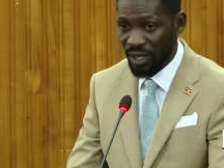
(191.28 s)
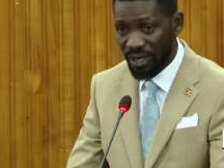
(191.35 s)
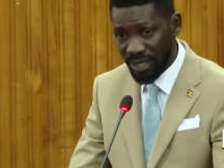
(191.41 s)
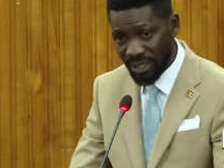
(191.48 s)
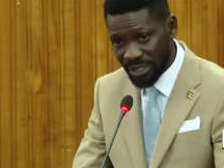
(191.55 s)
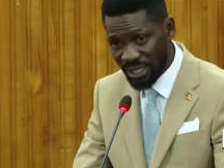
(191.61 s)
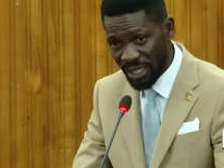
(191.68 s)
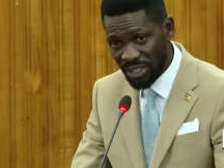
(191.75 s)

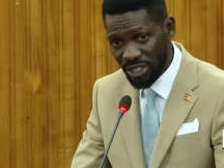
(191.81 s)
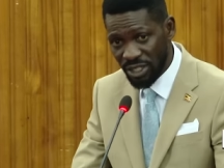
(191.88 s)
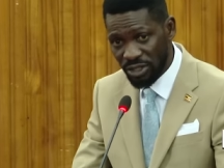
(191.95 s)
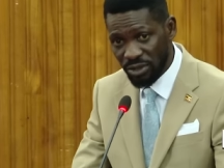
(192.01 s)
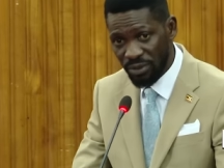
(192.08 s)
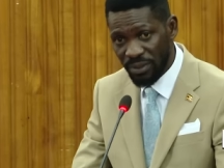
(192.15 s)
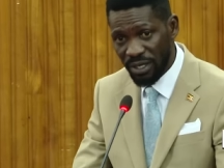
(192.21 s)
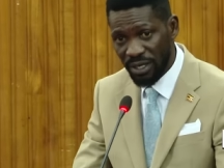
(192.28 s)
Ladies and
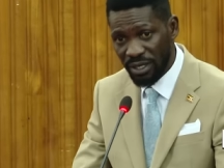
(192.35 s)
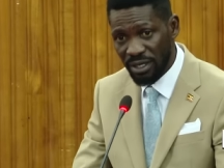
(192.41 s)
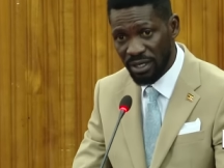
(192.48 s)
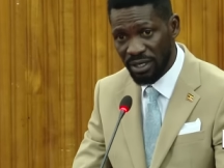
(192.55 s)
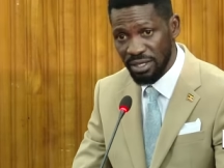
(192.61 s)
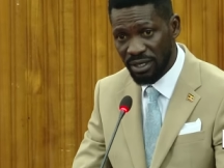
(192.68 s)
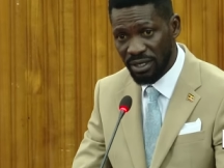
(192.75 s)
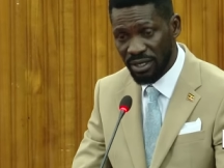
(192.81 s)
gentlemen,
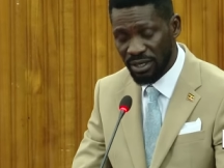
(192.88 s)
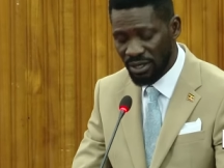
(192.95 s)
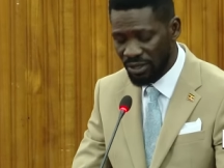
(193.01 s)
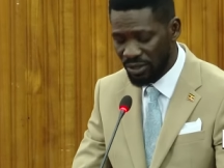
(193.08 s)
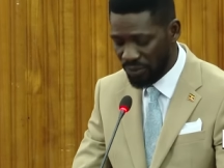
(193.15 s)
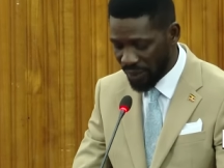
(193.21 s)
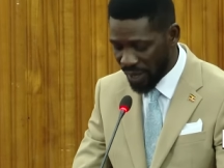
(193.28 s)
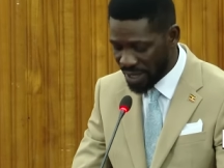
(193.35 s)

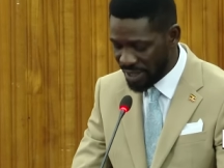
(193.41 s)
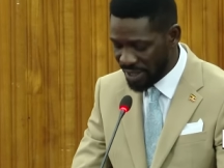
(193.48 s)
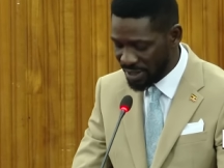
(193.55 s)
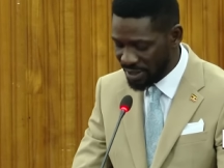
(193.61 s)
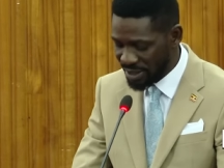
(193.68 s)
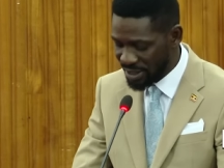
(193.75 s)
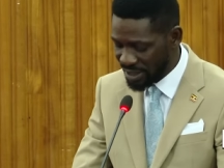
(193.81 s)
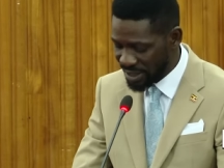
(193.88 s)

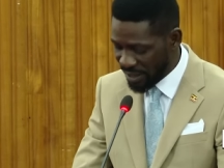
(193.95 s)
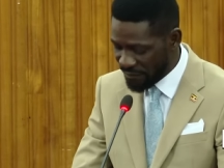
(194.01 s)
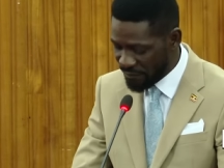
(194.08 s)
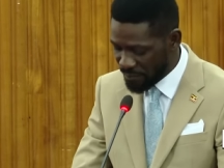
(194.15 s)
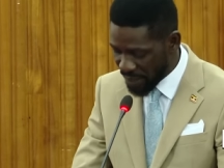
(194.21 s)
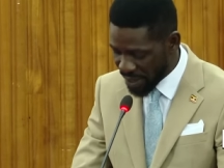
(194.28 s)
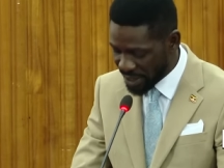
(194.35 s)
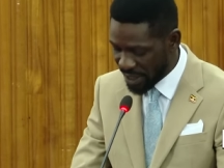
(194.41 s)
Ugandans
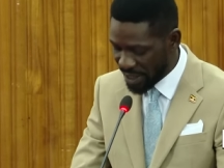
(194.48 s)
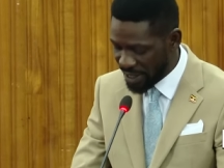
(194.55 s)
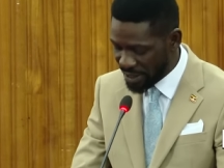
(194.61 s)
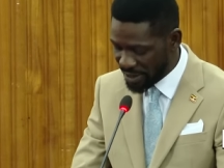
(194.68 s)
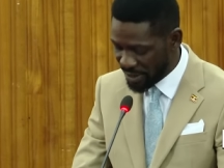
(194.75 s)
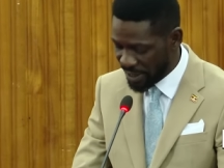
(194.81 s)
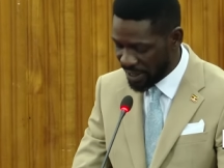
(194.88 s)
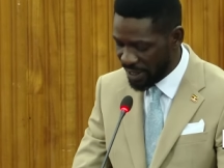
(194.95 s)
deserve better
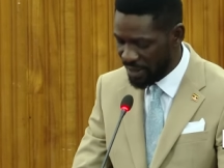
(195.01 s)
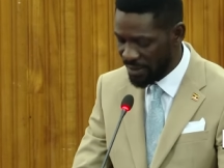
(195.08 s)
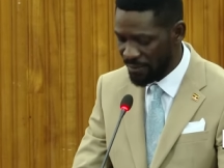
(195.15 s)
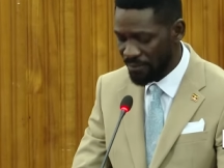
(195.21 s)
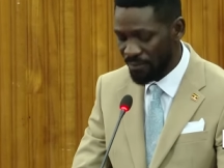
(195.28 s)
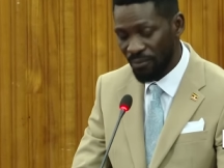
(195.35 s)
health care,